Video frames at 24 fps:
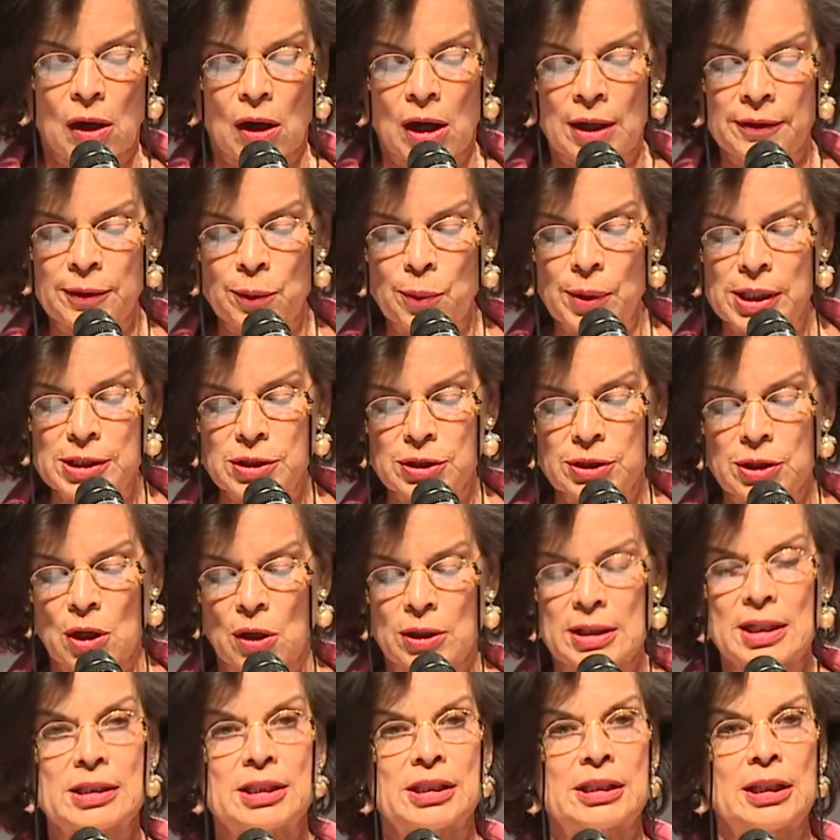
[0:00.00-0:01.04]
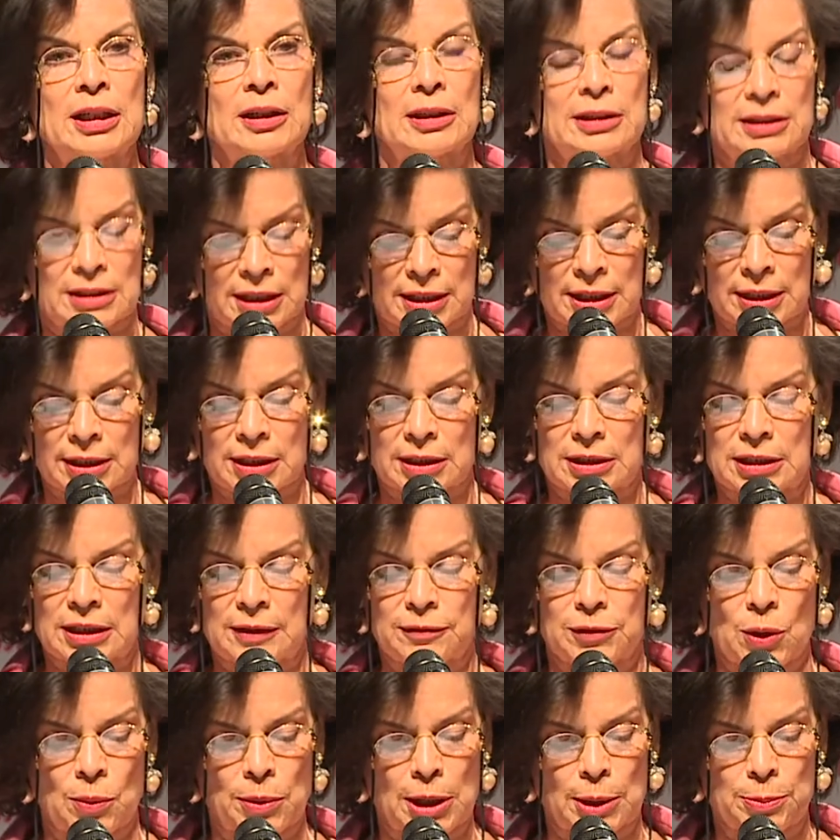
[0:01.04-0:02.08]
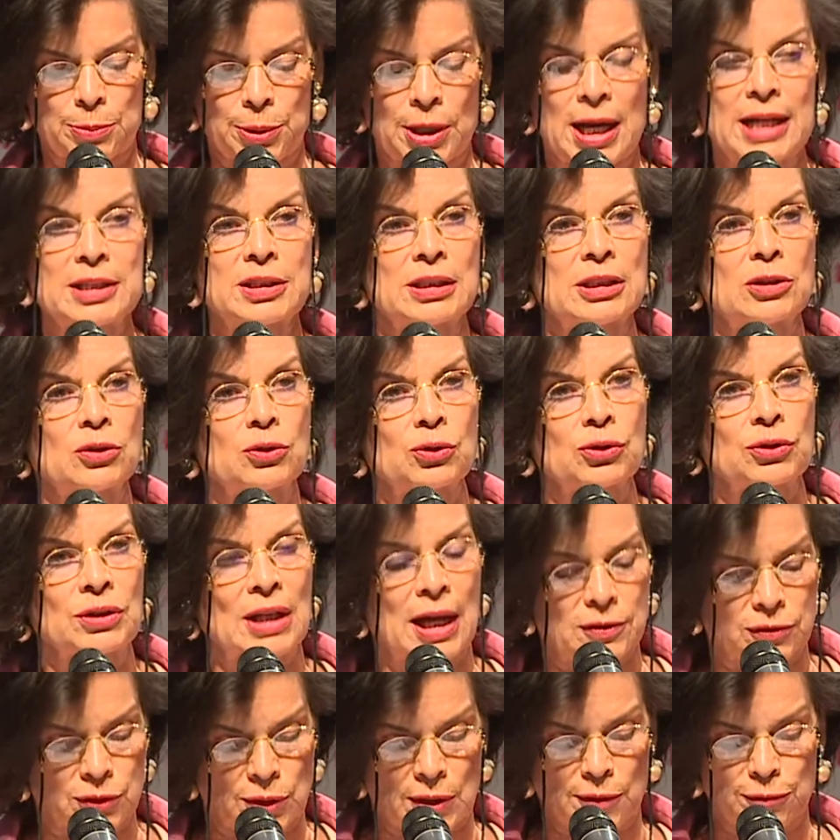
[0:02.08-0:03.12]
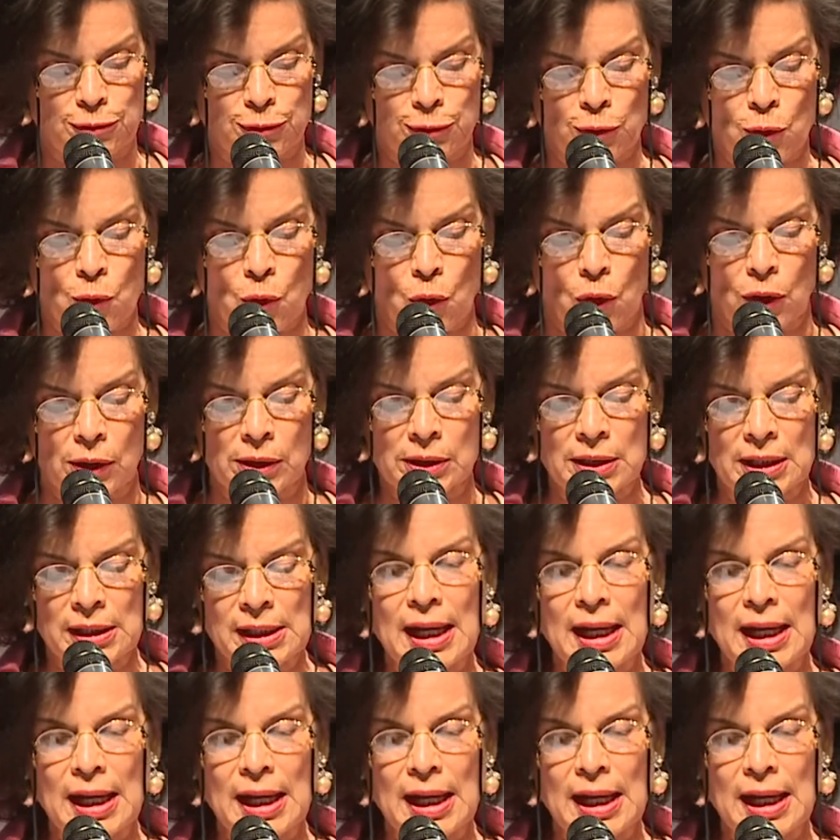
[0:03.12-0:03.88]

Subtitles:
otherwise known as the Alternative Nobel Prize in 2004,